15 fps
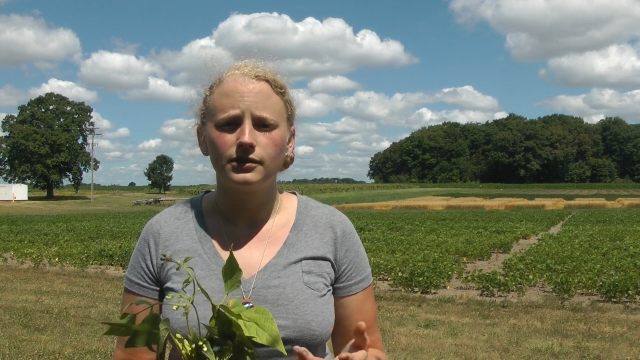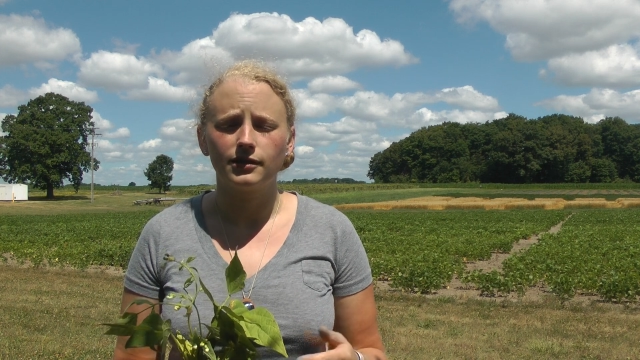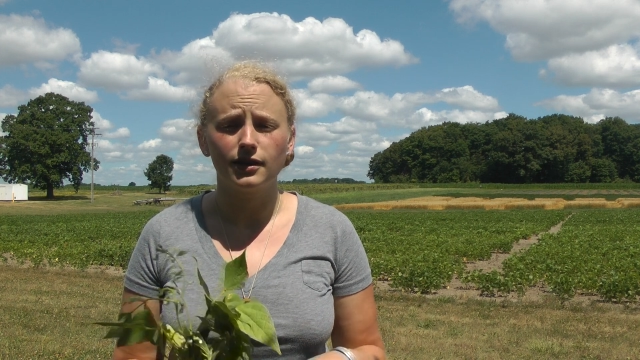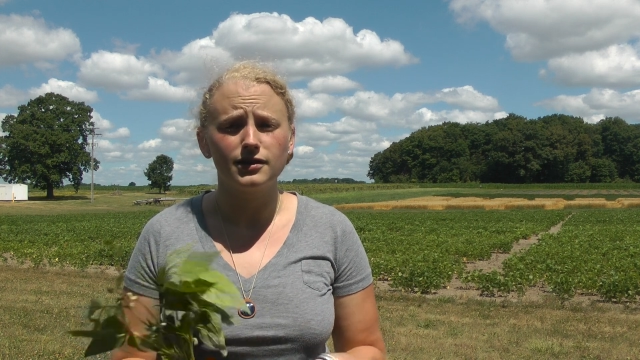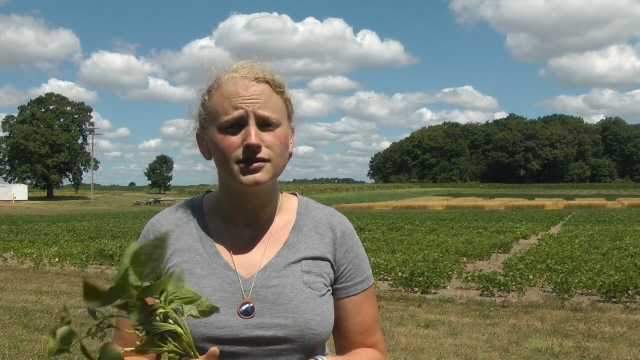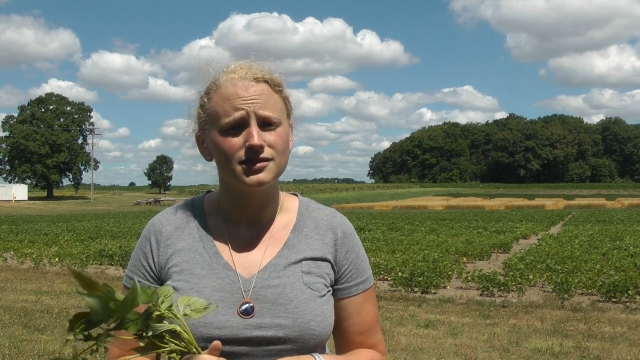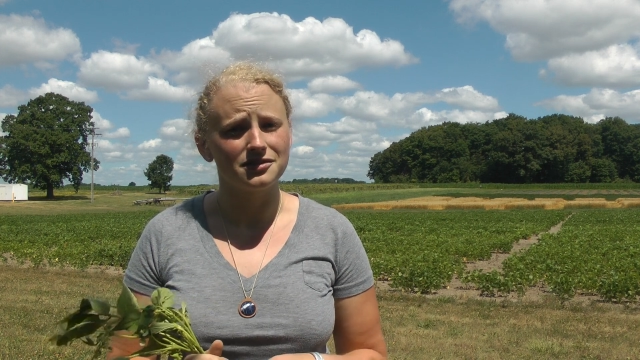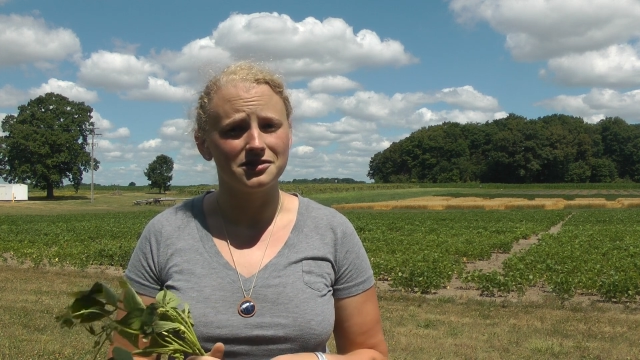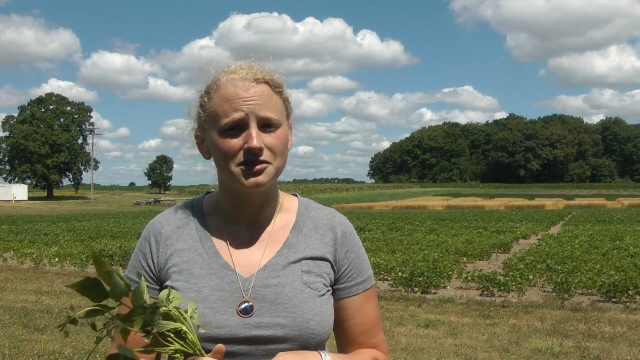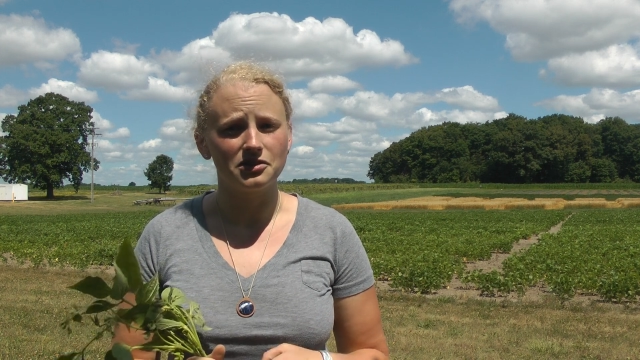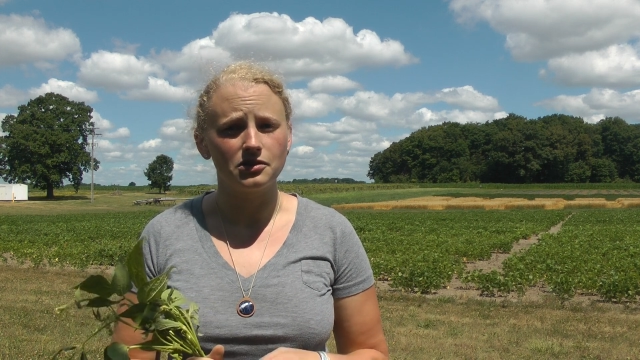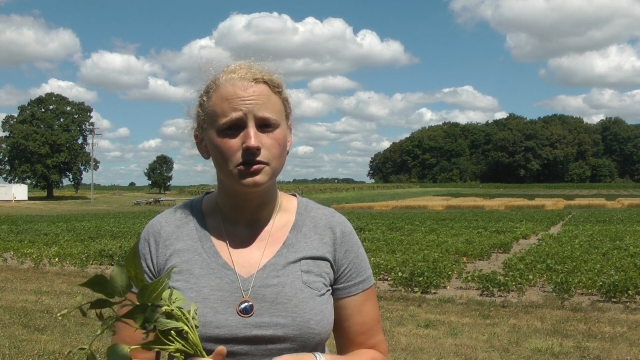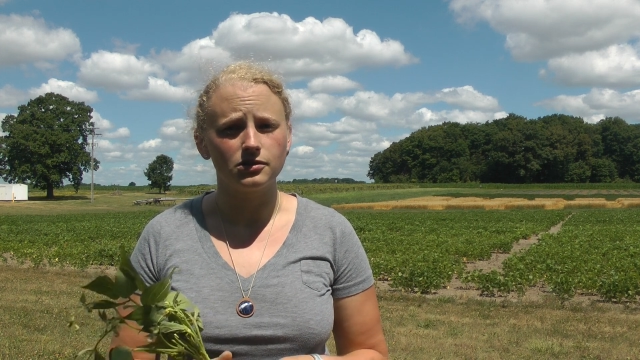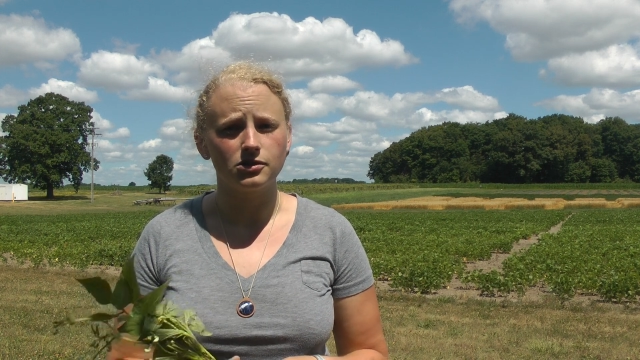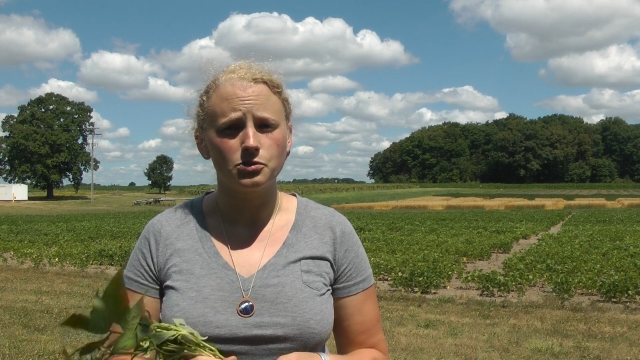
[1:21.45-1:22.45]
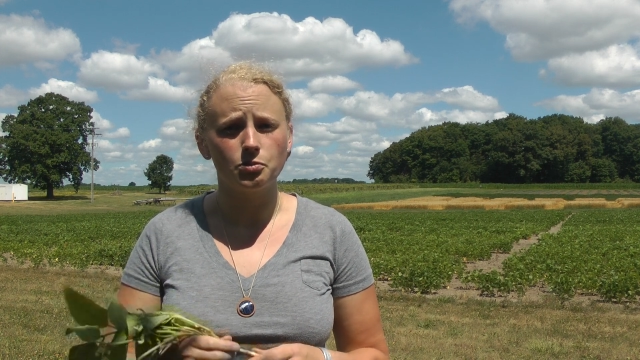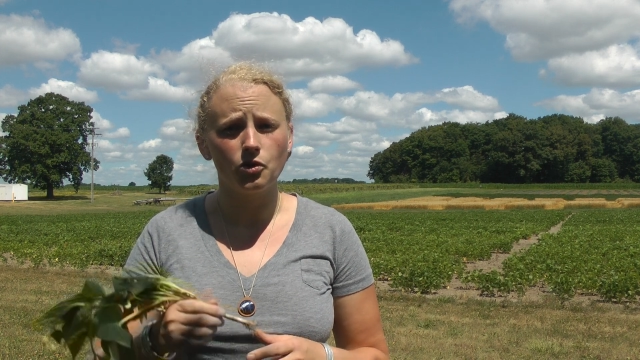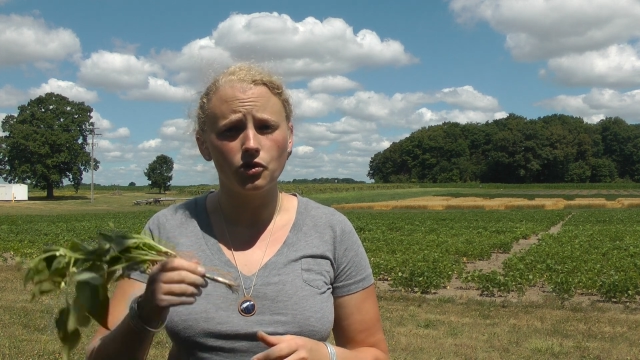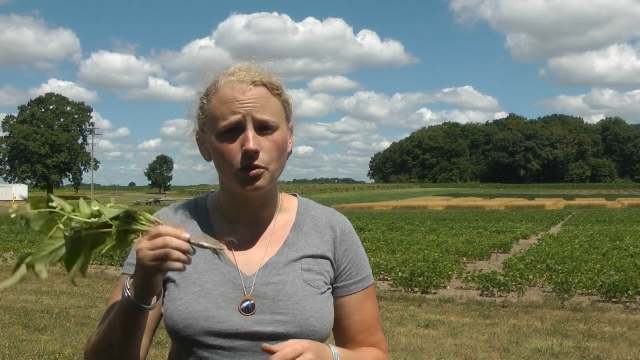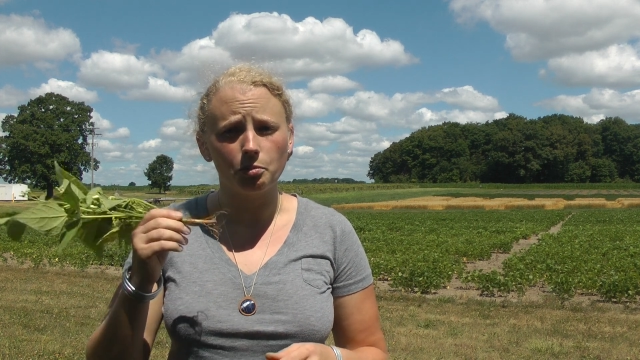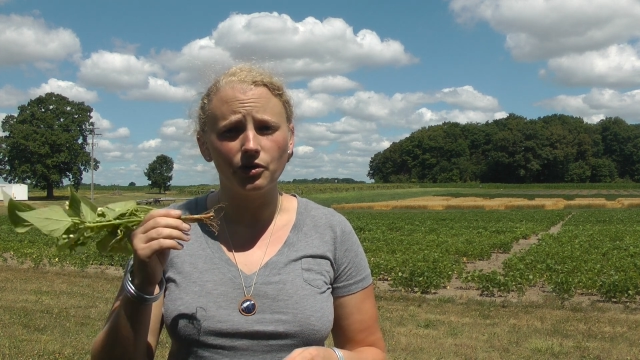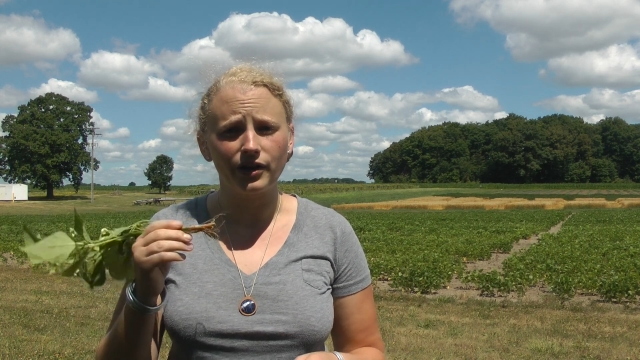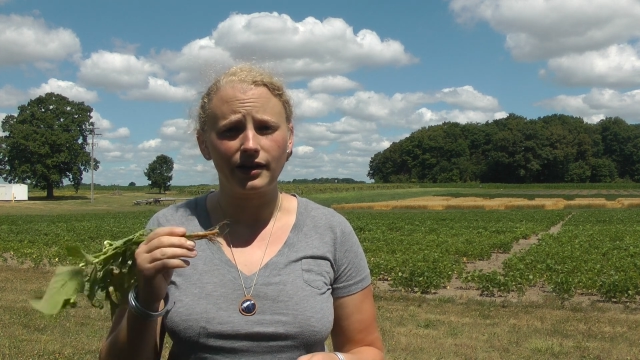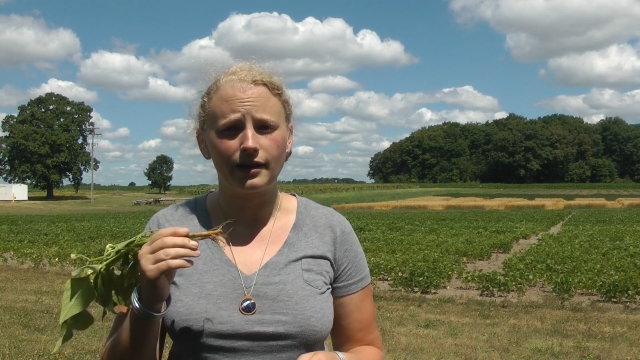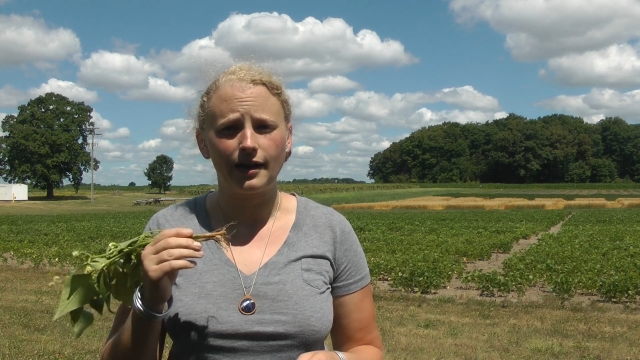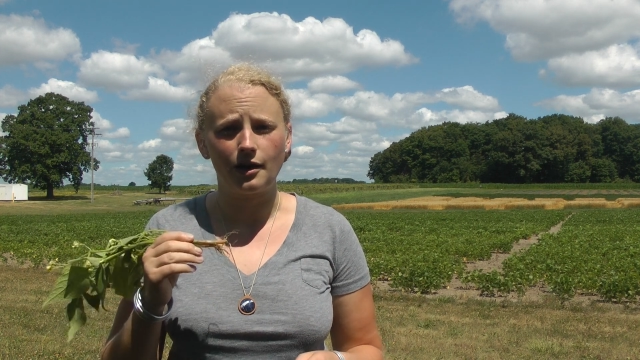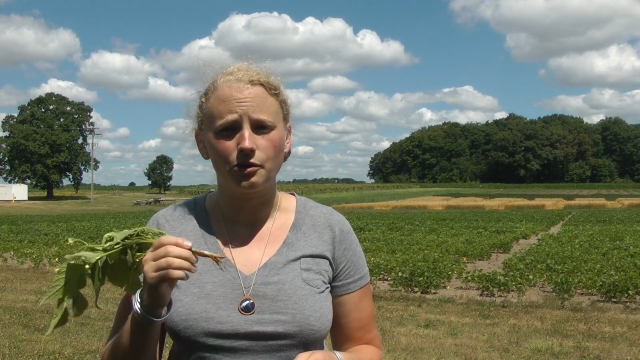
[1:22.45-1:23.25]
That is until you pull the plant